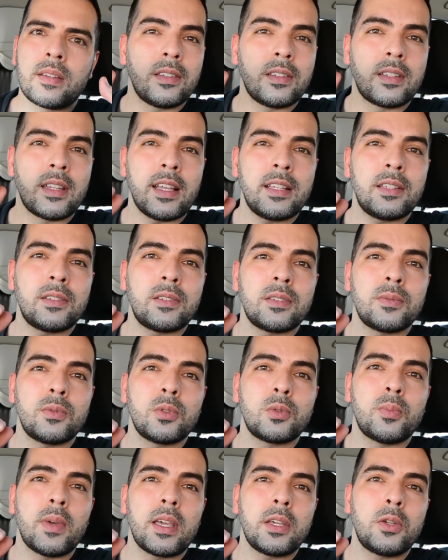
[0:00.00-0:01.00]
That
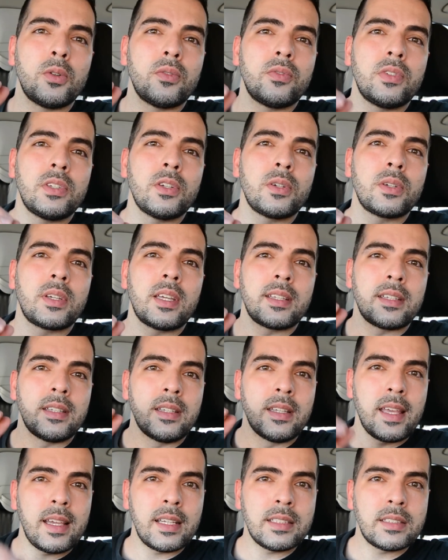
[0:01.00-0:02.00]
would make your video get
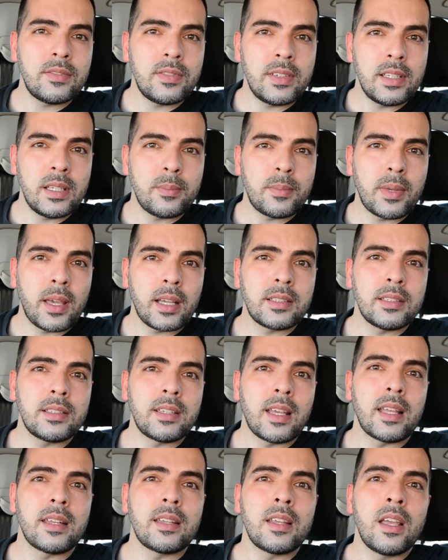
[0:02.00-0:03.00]
negatively impacted,
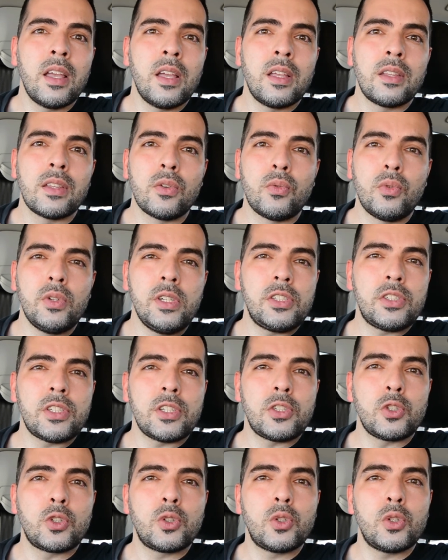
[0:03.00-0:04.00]
and the reach
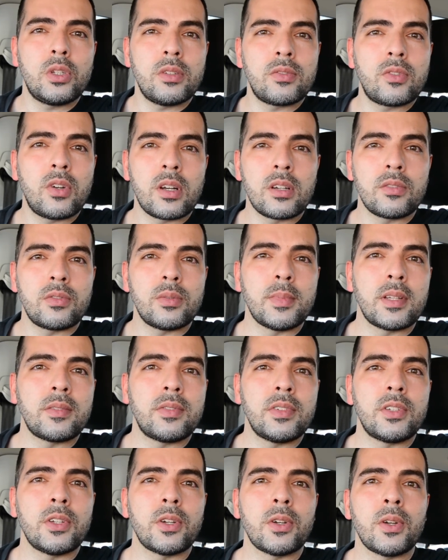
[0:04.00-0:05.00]
that you could have gotten from that
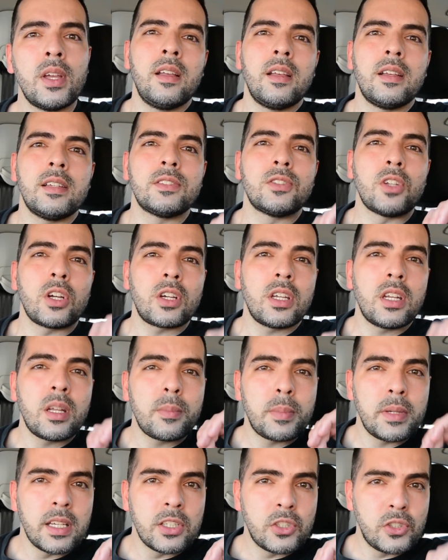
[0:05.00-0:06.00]
video is not going to
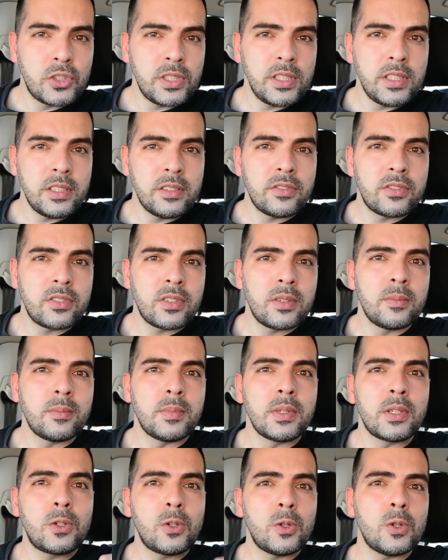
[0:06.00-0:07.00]
be achieved
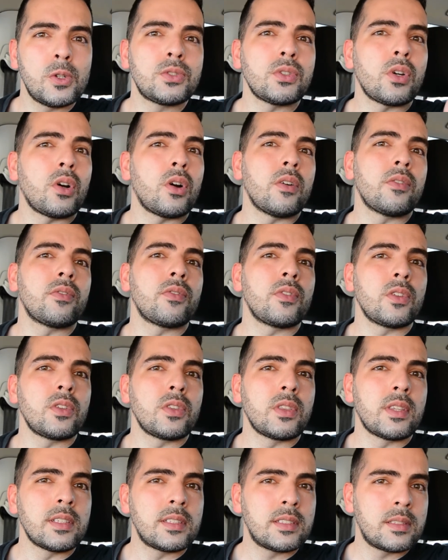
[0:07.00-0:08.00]
because of
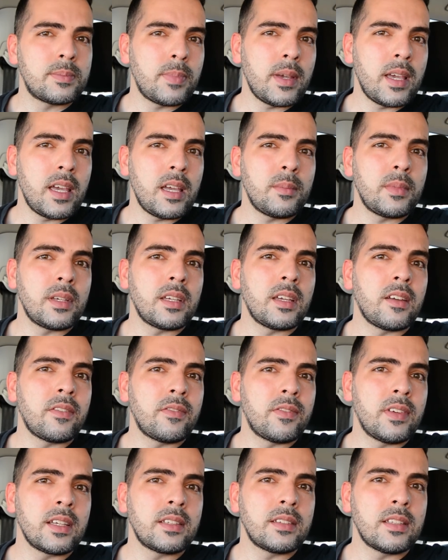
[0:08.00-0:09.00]
the spamming
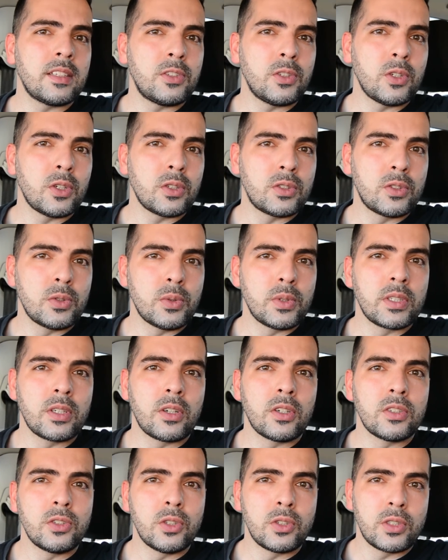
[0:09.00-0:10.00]
effect that you're doing
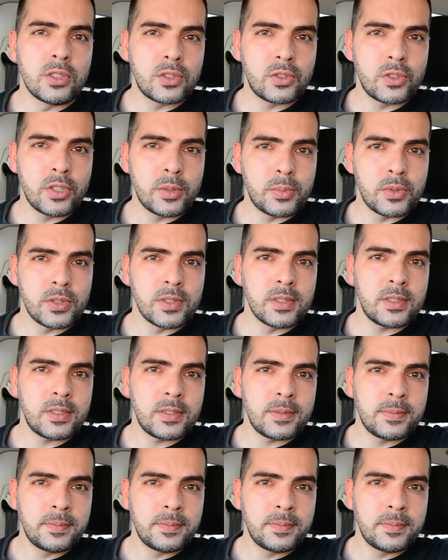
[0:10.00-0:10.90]
on your descriptions.